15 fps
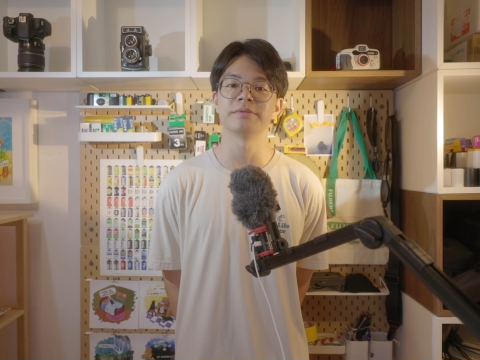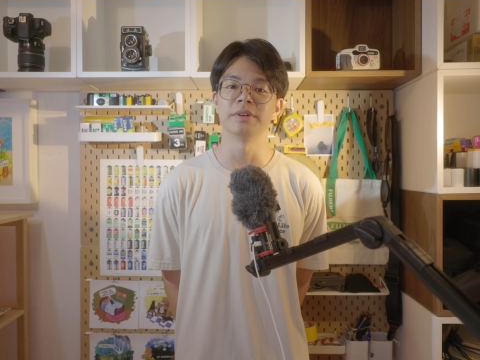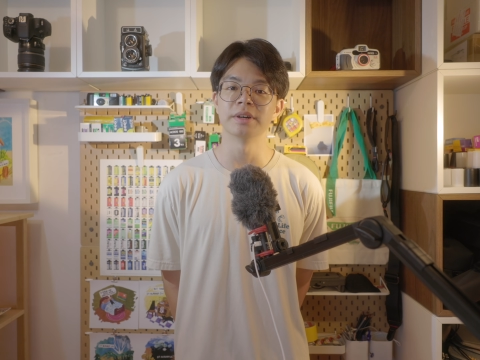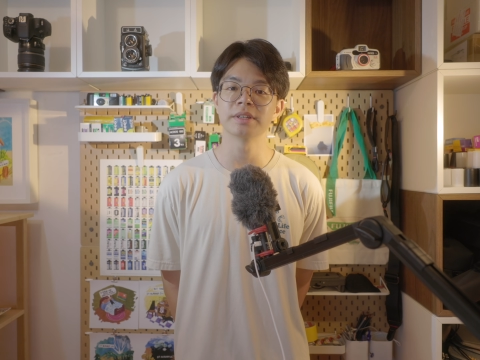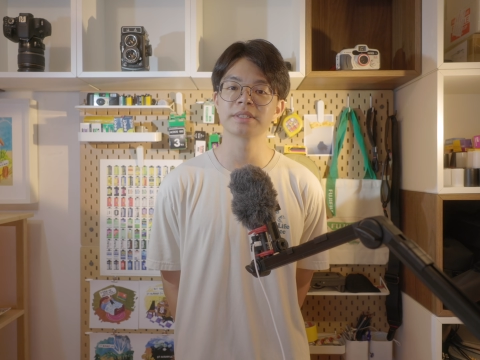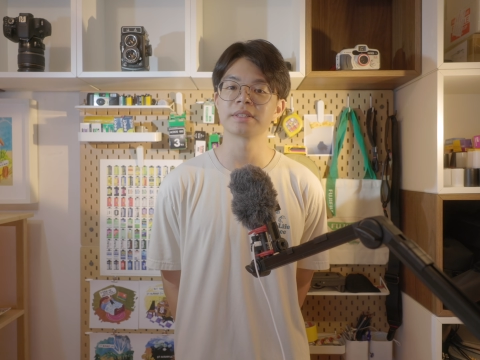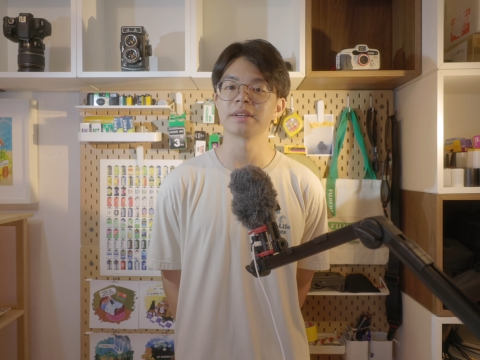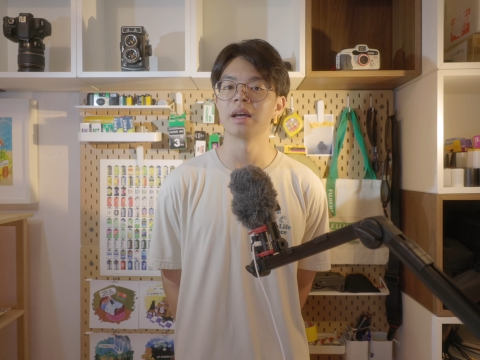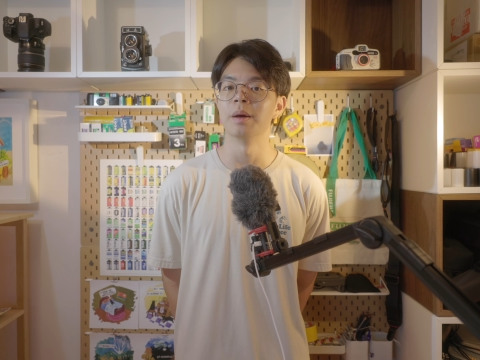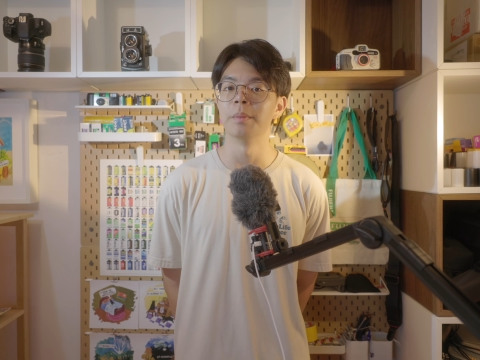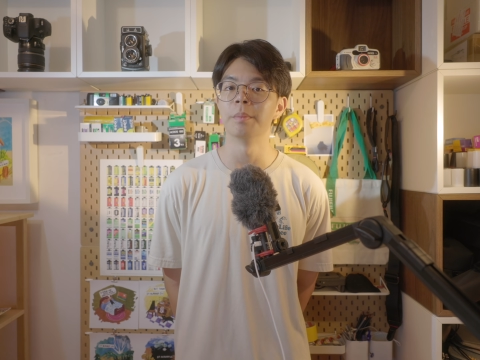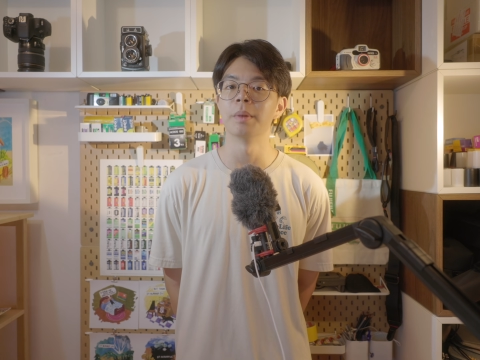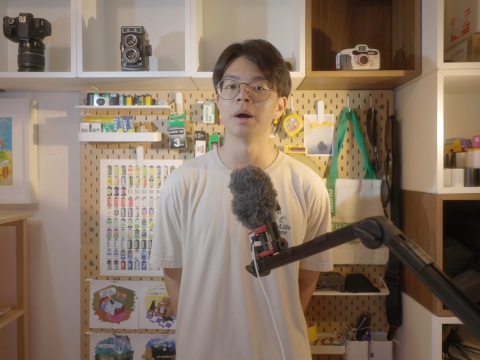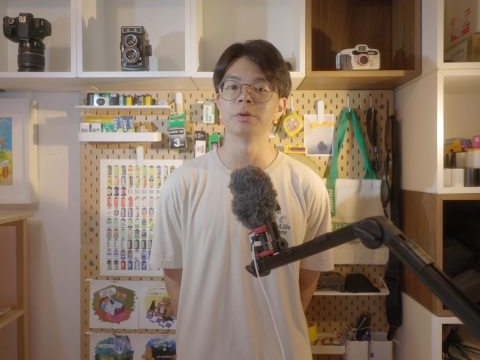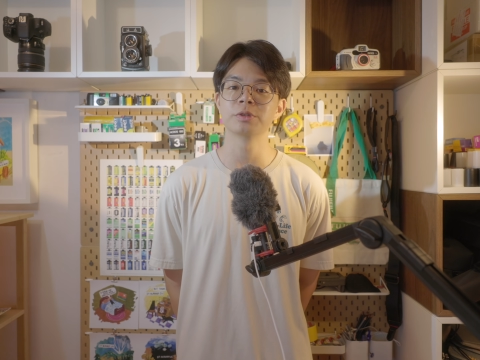first
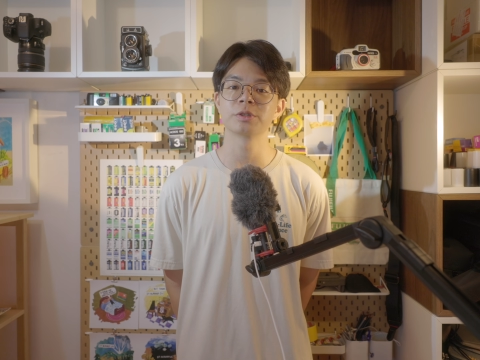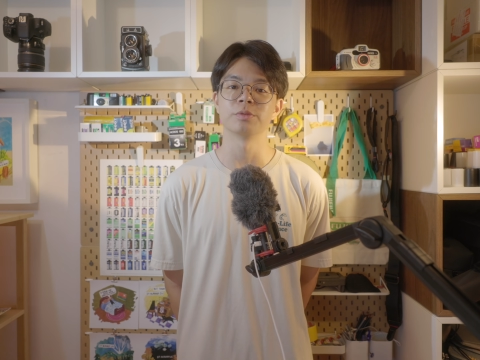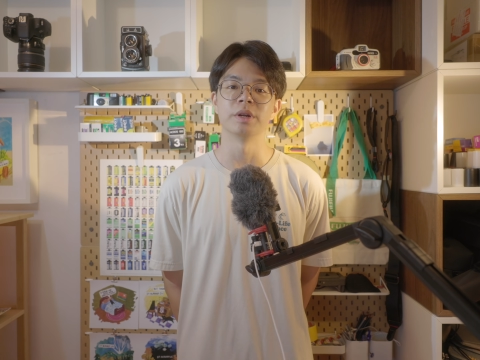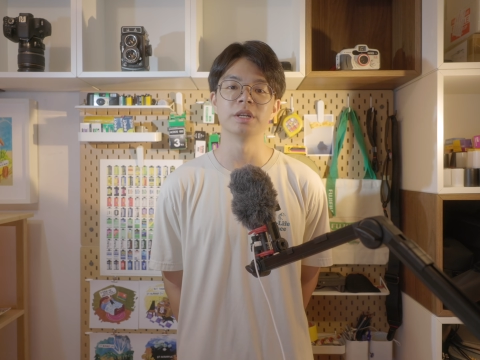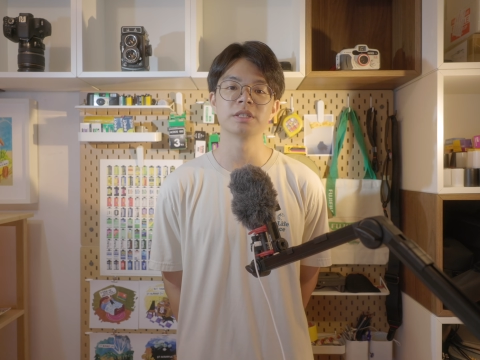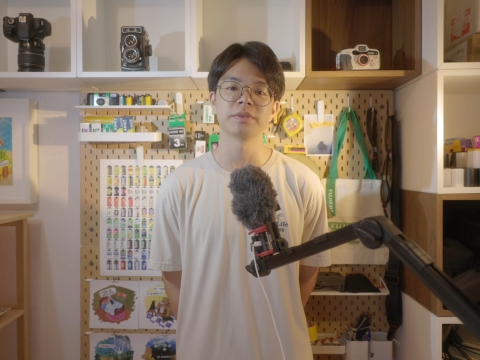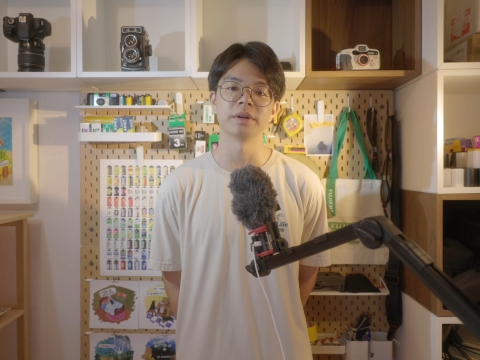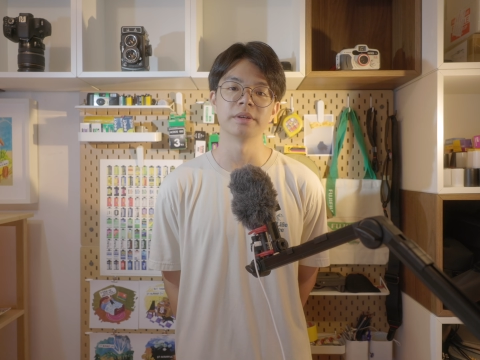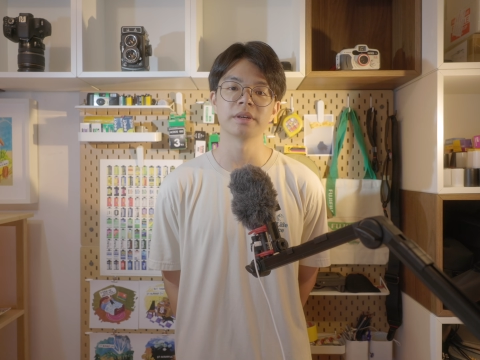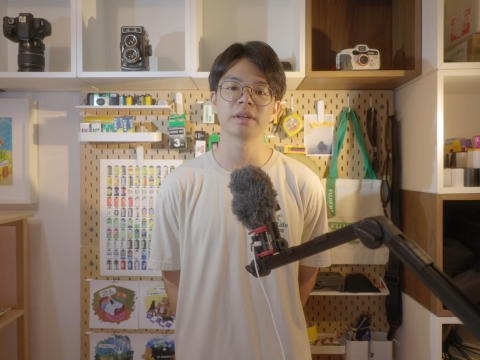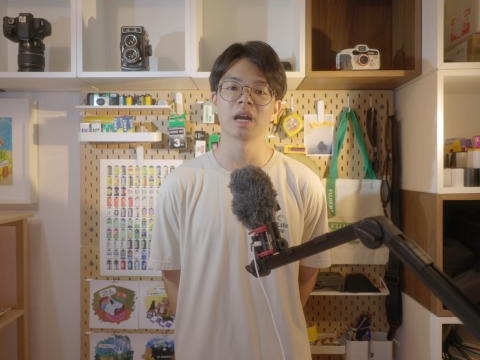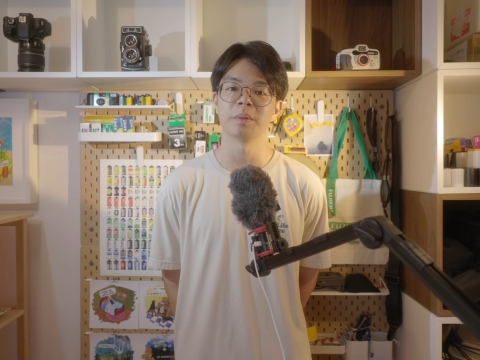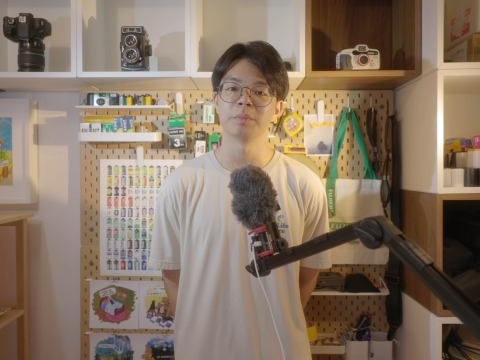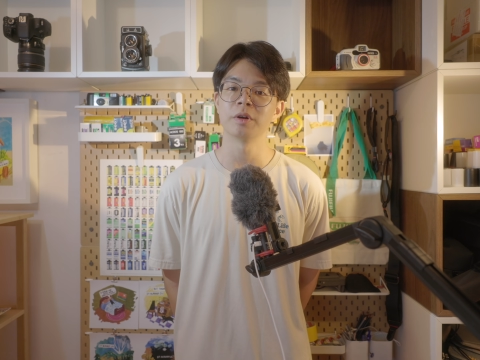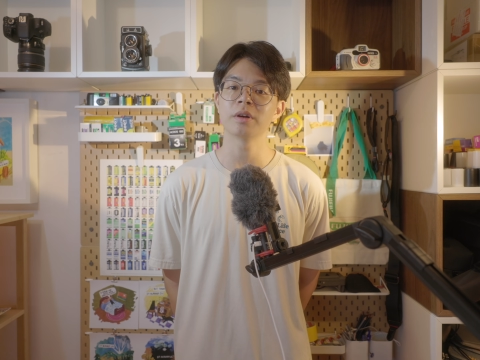M-mount rangefinder
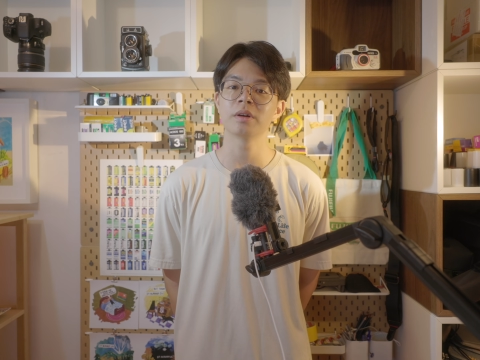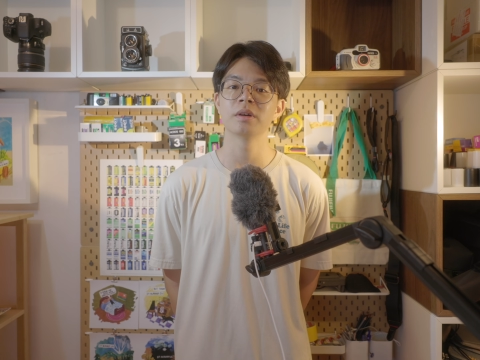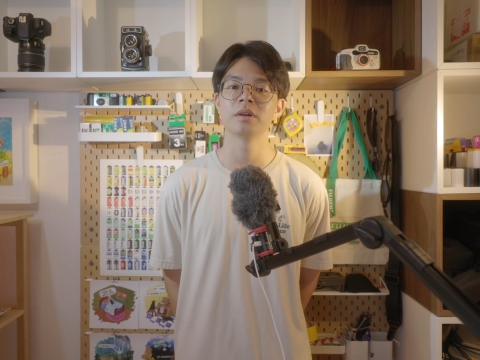camera.